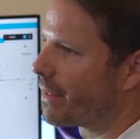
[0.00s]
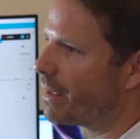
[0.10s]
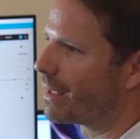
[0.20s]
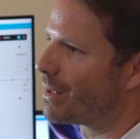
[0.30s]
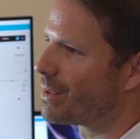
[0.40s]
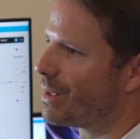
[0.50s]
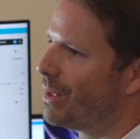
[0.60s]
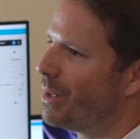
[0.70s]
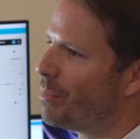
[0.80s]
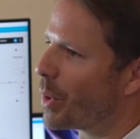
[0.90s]
think that's
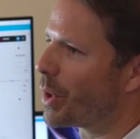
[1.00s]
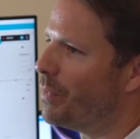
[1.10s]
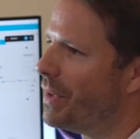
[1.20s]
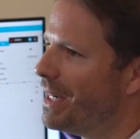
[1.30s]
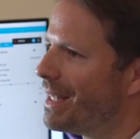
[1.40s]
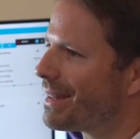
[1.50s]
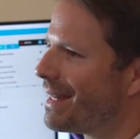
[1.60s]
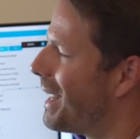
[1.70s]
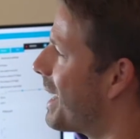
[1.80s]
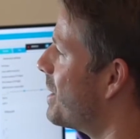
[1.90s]
more convenient
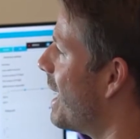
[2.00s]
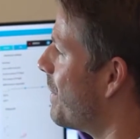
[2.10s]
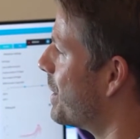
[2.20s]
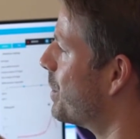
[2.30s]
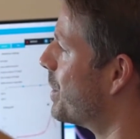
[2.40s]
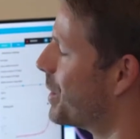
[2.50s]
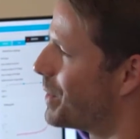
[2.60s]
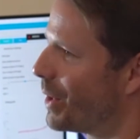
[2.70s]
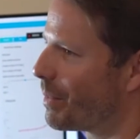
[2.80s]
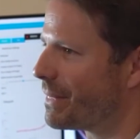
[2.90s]
than actually having to
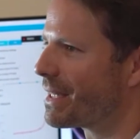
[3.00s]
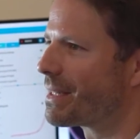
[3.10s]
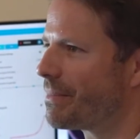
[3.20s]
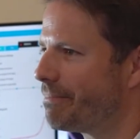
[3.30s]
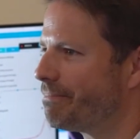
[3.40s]
touch the optics.